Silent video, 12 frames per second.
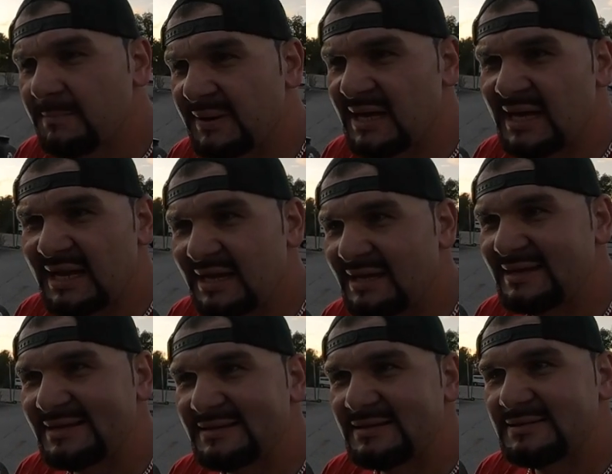But,
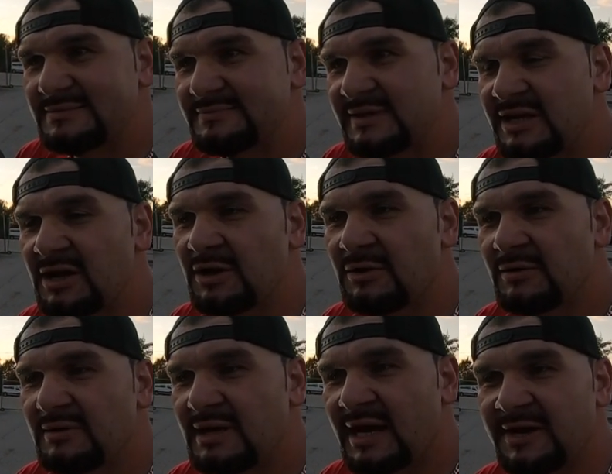you know,
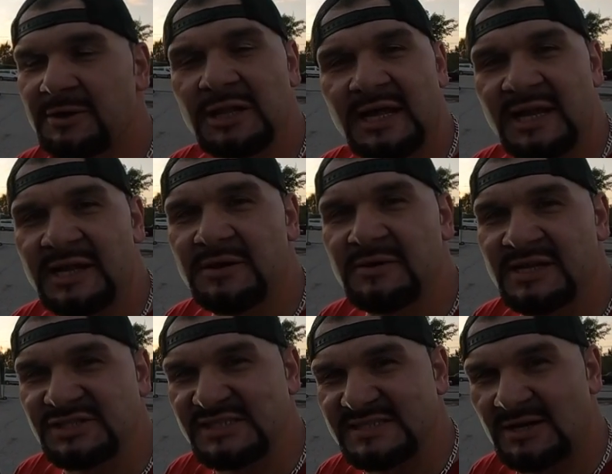I know a lot of you
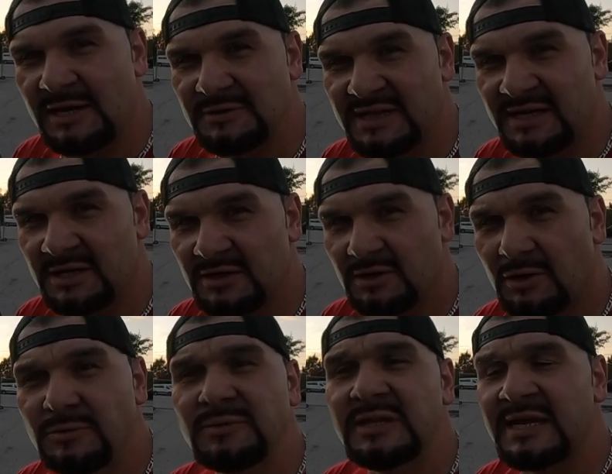ninjas are out there
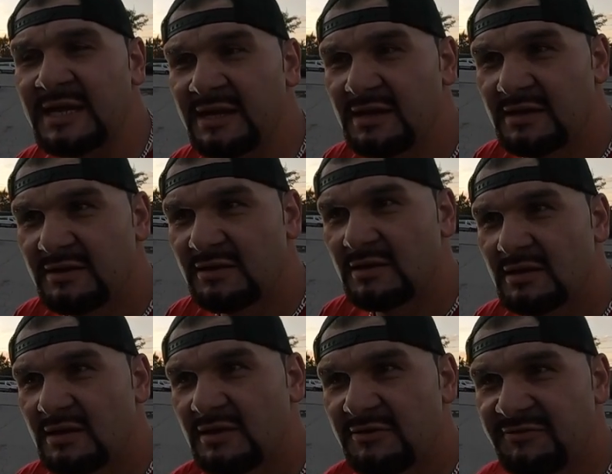only
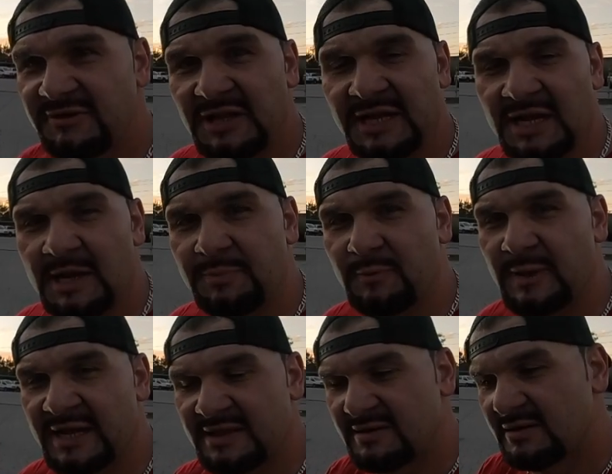filling up
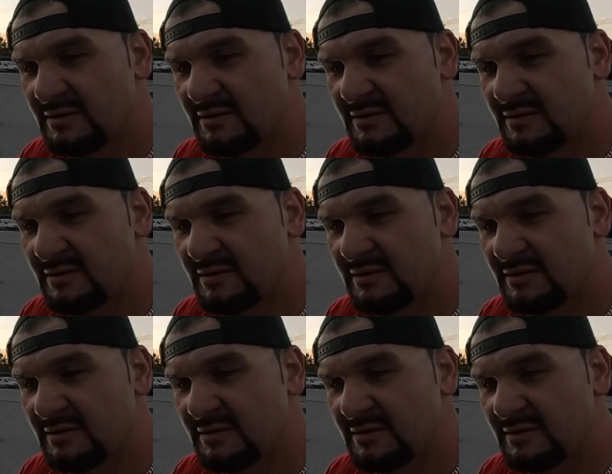with